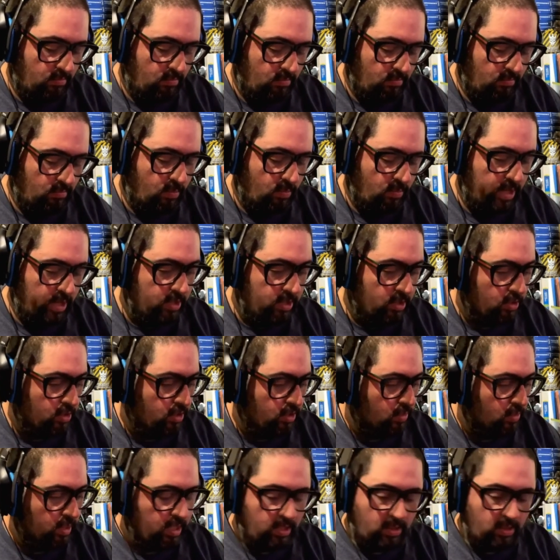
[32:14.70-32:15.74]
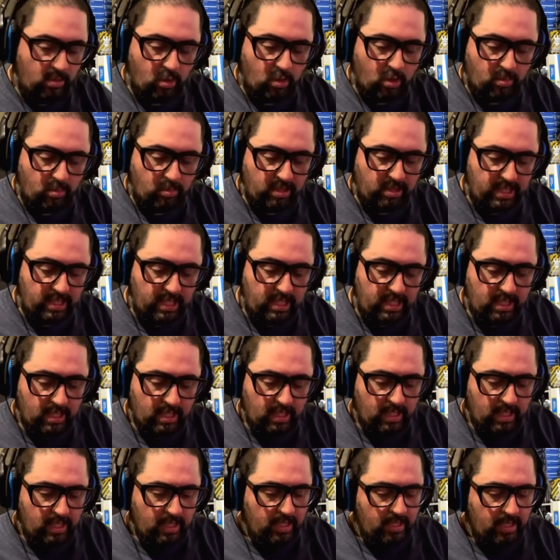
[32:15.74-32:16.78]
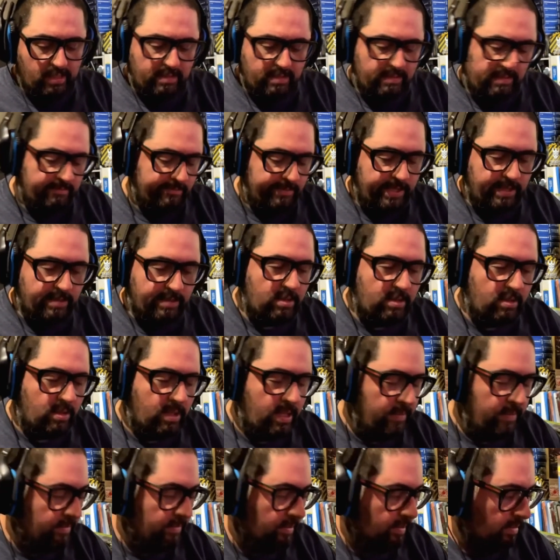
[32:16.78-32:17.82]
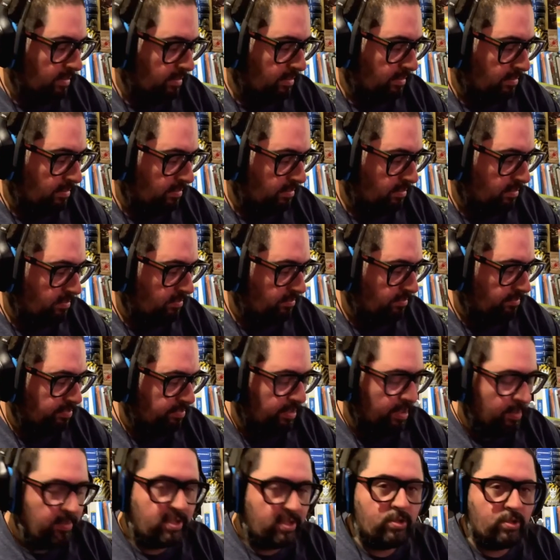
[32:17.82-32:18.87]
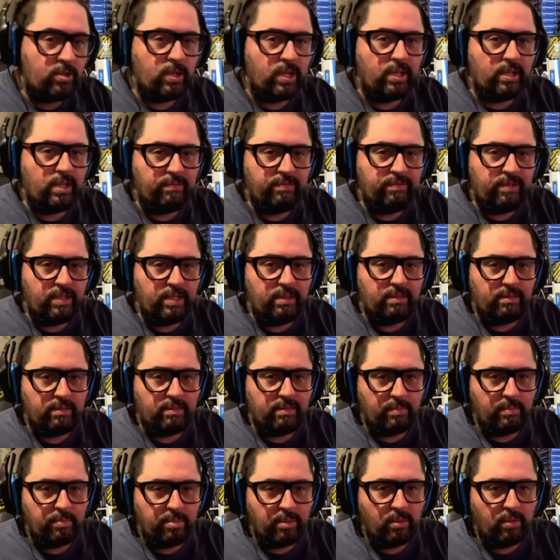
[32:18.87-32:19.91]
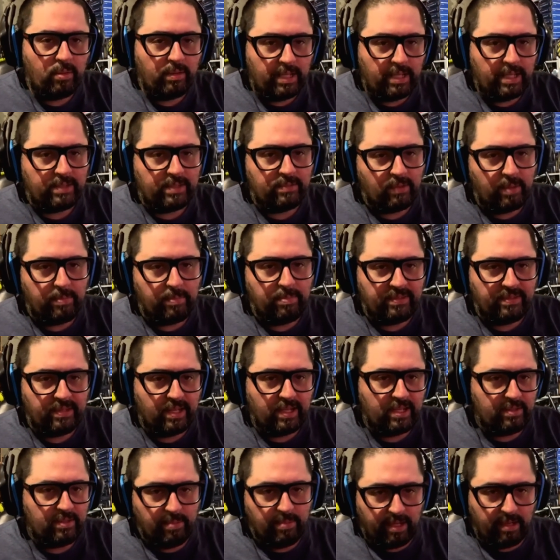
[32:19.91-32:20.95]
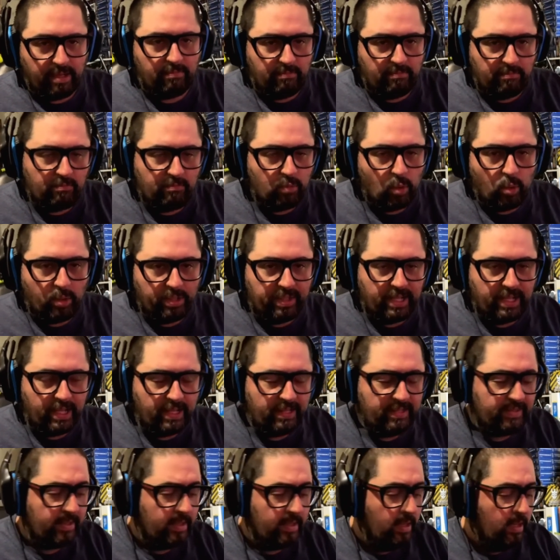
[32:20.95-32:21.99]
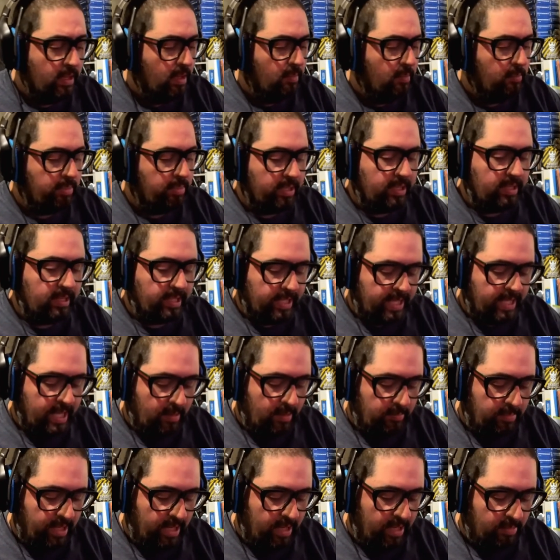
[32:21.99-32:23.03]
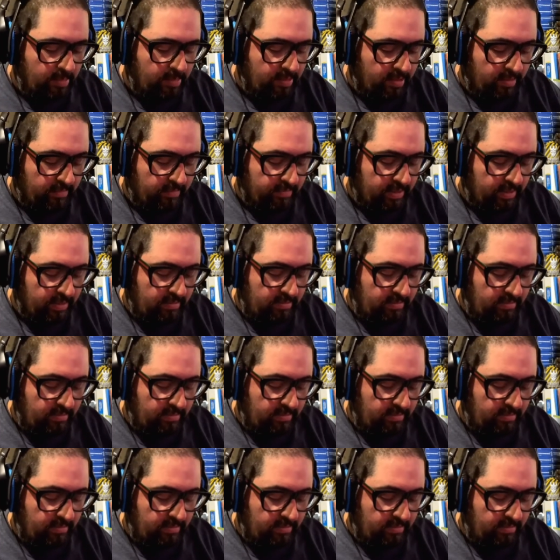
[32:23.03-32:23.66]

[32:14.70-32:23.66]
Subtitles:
when you're doing it normally, you have to pretty much try to defeat the opponent that's right beside you by rolling dice. But in the campaign part of it,